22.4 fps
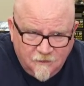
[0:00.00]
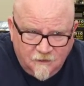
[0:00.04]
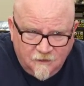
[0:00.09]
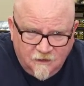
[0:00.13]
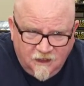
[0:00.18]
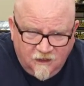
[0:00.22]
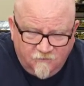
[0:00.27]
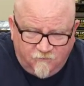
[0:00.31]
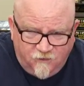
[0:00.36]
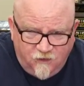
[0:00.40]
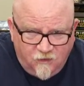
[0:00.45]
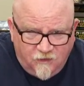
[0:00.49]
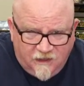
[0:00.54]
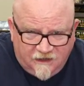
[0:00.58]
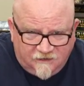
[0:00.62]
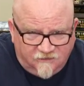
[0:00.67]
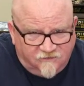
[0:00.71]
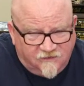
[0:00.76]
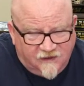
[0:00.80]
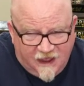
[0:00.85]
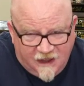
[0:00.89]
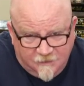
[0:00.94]
if you
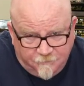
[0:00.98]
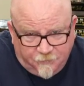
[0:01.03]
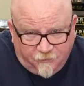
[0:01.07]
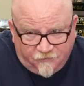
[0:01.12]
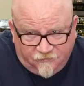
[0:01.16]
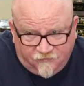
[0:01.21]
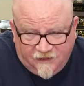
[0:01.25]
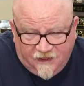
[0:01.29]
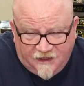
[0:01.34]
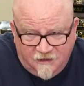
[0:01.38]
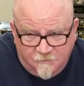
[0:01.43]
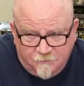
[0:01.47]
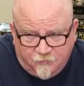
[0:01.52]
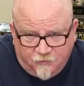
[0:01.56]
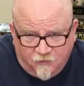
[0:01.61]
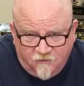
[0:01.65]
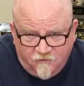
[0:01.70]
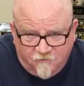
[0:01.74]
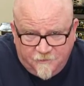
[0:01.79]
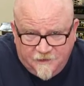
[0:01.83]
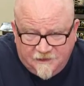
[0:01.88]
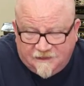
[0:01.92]
get 10%
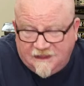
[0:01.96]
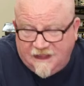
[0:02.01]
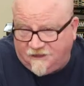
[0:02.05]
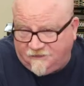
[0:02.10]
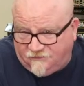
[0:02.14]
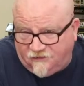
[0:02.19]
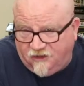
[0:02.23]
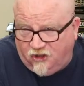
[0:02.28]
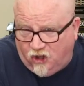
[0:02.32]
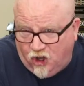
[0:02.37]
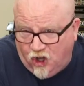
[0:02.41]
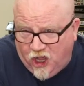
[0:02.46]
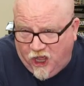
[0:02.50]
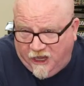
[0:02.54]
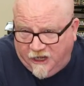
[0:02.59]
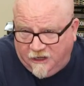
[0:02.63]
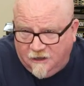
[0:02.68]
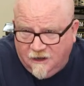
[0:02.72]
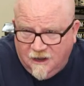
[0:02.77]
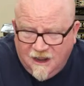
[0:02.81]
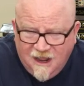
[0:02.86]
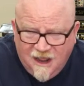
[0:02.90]
improvement, that's
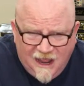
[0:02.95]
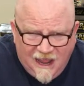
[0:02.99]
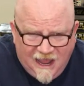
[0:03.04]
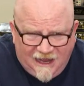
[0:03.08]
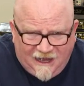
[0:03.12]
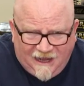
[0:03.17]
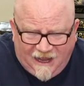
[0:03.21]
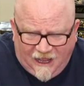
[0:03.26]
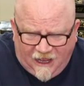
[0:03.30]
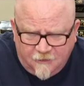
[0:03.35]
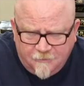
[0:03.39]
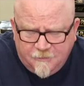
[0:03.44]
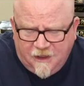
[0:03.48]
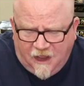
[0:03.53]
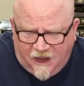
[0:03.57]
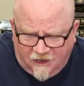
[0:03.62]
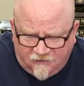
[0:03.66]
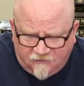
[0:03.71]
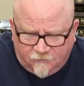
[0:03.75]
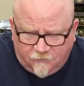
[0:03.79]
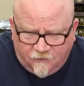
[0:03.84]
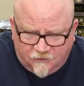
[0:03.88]
good. And I got to be
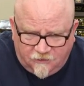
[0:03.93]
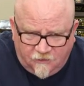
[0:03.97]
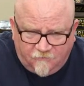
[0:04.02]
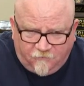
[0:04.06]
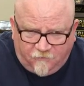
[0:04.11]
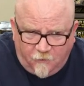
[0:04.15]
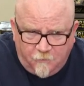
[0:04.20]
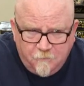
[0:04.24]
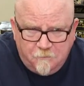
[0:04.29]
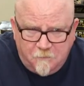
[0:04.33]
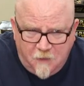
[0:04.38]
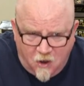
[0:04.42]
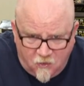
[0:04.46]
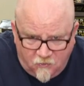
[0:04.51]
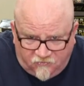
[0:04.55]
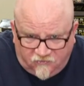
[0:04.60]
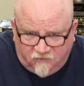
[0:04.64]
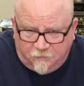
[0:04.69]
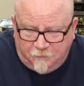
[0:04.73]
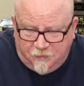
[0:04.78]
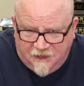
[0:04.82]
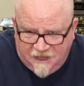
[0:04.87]
honest with you, for
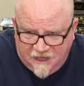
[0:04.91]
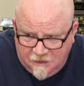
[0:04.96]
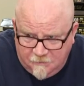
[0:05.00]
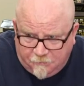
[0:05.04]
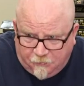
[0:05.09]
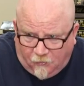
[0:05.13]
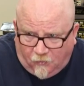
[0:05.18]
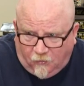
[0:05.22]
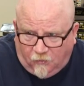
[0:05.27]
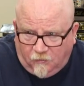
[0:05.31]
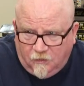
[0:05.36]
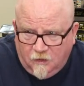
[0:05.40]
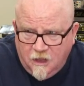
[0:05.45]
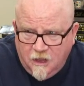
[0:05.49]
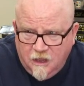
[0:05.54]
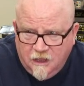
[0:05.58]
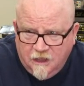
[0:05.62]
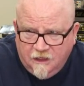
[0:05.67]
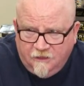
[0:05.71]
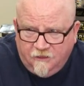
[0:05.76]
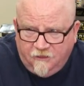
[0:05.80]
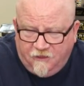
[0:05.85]
most people,
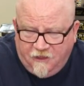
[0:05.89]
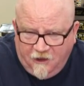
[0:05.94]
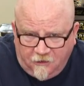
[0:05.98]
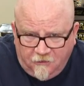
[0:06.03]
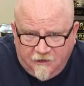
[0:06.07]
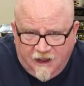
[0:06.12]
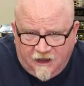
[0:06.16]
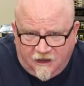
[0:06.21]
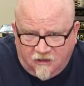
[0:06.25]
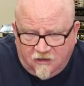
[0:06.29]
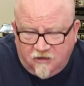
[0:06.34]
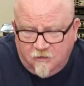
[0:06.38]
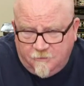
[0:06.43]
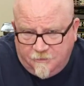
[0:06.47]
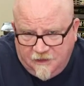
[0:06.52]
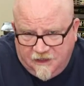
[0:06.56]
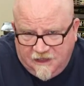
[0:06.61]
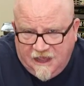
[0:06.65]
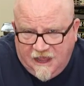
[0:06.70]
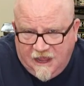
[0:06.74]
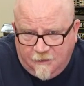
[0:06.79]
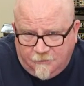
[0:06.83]
they're not going to
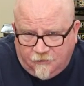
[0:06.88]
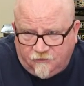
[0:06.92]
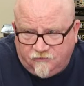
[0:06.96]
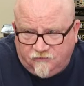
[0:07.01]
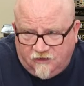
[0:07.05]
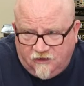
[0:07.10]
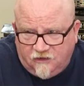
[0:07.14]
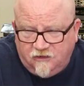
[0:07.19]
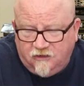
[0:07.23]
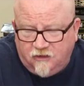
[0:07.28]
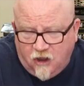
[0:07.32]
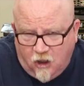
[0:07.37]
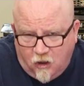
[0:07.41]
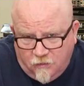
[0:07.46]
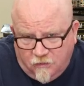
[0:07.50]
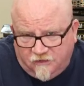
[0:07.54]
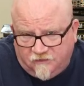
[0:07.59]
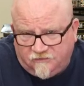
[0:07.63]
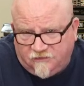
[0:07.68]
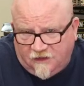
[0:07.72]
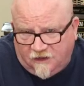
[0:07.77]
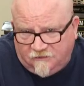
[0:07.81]
be able to
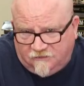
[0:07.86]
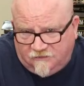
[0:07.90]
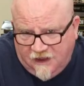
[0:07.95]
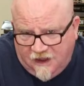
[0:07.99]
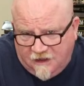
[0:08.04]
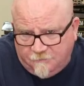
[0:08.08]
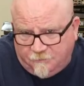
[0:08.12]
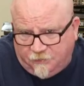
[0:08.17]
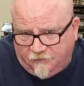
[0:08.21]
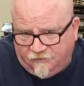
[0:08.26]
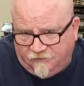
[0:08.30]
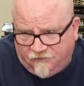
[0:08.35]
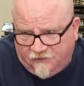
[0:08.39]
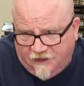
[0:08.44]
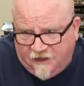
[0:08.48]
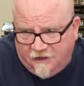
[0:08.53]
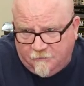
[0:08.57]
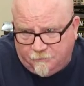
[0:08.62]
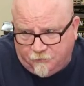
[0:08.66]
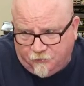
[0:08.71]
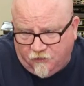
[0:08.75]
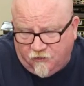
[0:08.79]
notice a 10%
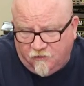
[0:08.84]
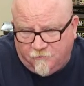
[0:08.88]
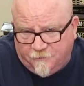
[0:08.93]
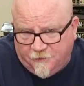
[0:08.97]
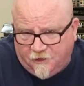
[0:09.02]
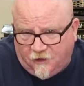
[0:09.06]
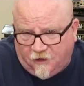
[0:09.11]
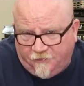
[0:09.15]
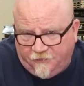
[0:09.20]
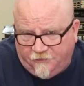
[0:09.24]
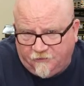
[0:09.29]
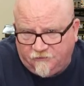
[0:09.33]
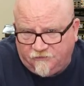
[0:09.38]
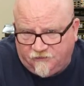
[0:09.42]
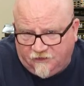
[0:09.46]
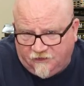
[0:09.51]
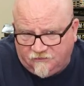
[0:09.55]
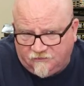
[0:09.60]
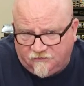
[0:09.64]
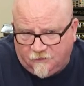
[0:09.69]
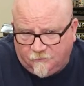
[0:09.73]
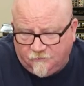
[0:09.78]
improvement on their
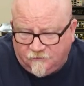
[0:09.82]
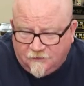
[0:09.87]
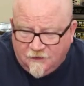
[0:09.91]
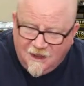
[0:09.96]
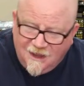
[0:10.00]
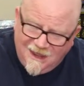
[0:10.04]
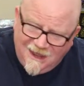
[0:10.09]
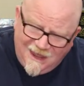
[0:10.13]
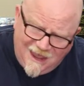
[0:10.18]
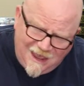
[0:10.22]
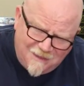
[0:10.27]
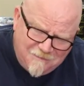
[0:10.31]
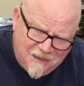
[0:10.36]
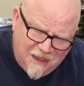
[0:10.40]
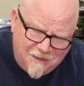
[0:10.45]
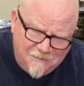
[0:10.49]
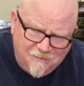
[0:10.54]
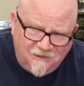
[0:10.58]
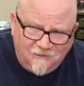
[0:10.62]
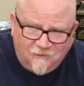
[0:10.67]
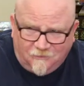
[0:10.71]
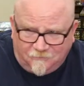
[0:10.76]
systems. Eh,
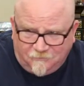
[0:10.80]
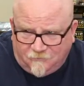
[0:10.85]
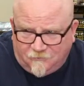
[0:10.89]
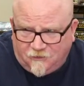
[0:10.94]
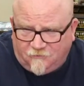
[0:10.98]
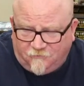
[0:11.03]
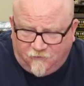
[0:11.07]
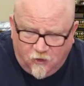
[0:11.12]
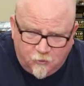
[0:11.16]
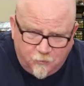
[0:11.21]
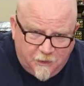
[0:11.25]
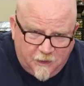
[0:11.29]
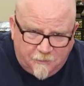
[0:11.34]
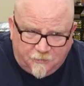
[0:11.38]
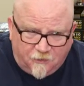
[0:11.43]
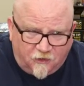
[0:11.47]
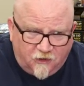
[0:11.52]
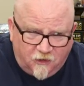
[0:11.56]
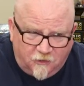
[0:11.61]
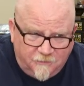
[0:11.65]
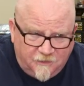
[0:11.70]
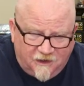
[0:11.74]
maybe a few people
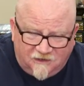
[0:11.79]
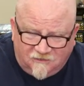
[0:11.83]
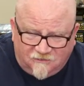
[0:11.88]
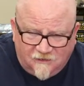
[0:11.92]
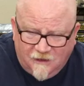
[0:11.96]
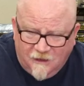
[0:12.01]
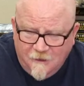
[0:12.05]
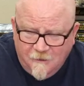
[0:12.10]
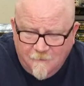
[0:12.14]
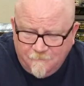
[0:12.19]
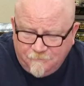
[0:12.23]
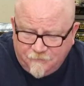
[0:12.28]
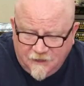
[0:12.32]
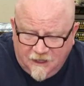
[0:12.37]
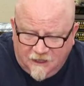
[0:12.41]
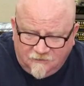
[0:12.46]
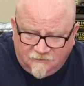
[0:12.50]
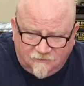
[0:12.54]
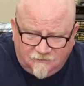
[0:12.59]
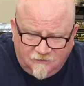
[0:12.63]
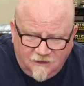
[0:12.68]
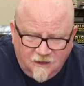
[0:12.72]
could, but it's,
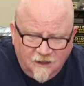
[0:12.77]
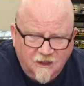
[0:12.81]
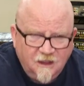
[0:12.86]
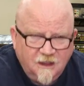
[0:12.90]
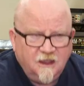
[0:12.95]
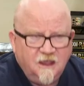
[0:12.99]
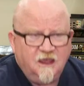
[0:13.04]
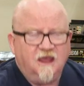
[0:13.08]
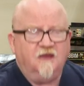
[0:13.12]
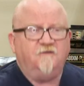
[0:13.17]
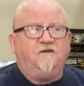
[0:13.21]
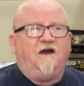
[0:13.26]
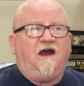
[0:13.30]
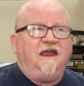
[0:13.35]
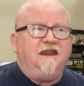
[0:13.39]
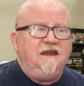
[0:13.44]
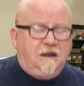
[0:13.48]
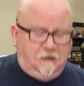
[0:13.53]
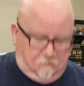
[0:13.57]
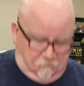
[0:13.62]
it's, if I